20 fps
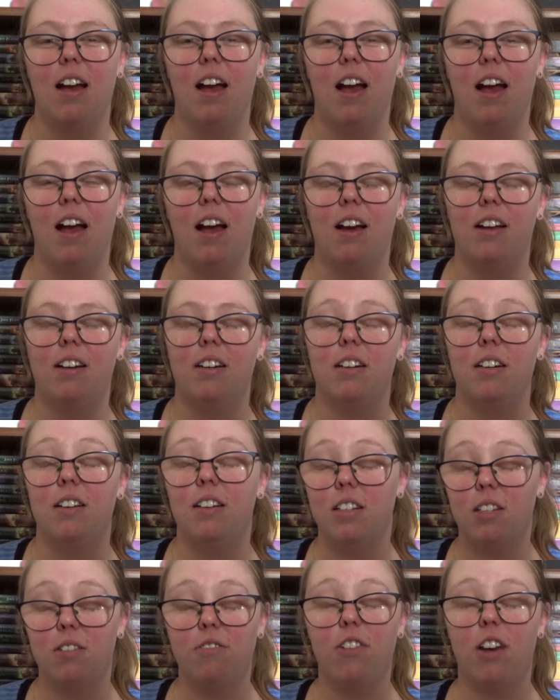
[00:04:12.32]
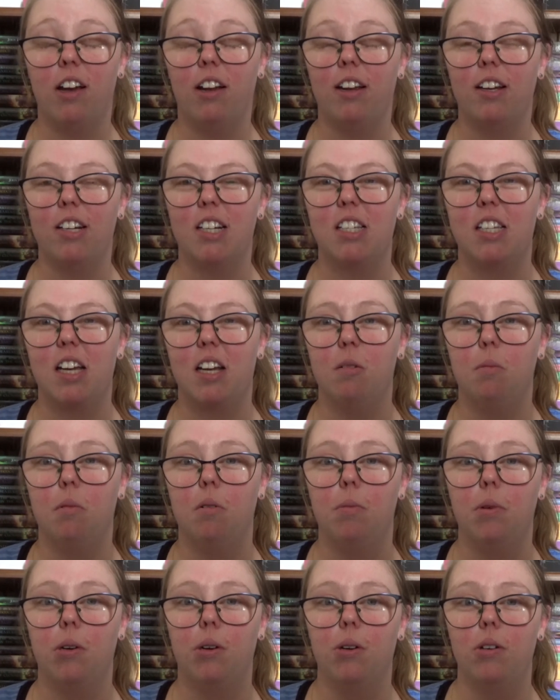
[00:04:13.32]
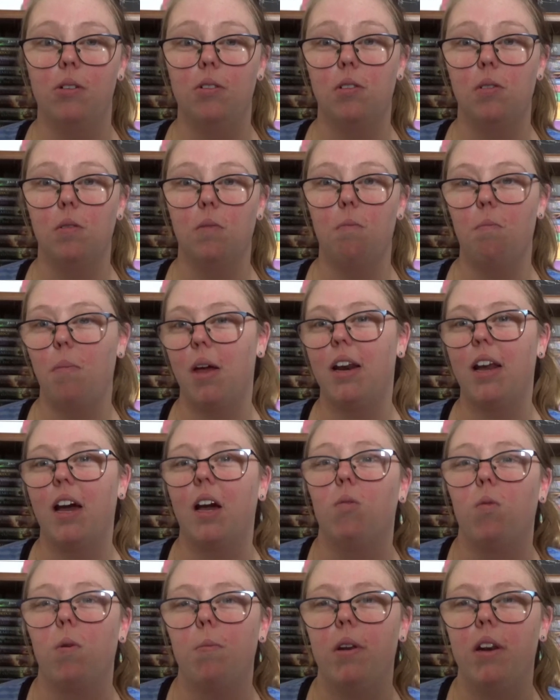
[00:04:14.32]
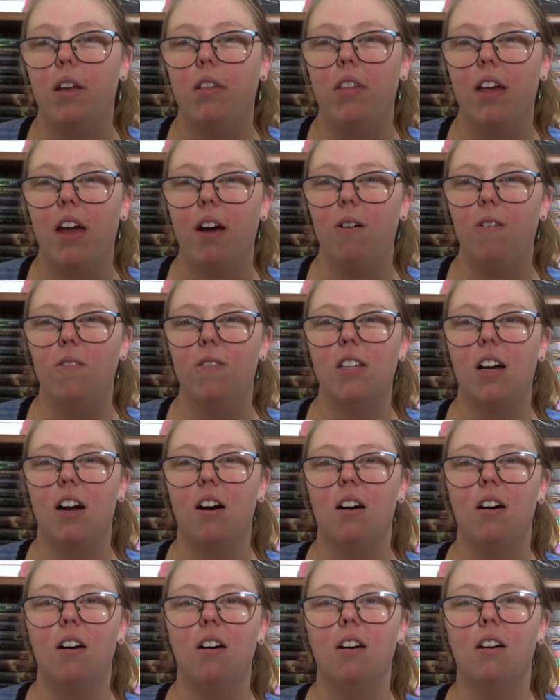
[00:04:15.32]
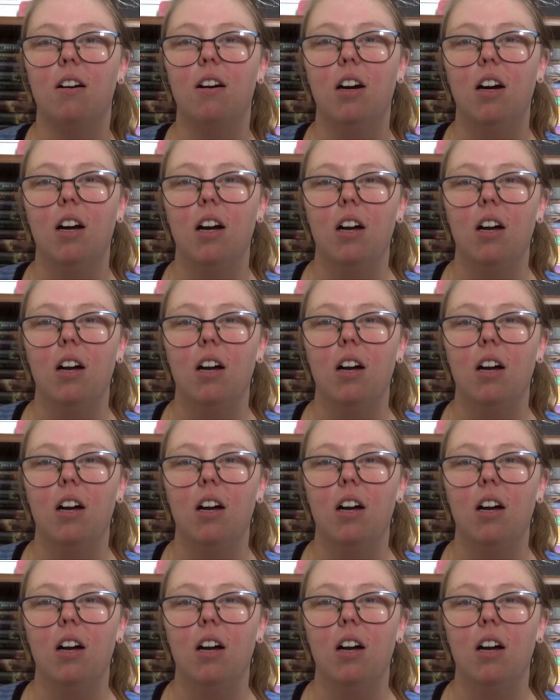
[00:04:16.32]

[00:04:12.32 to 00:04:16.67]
And it's fairly understandable, because men and women in the elves are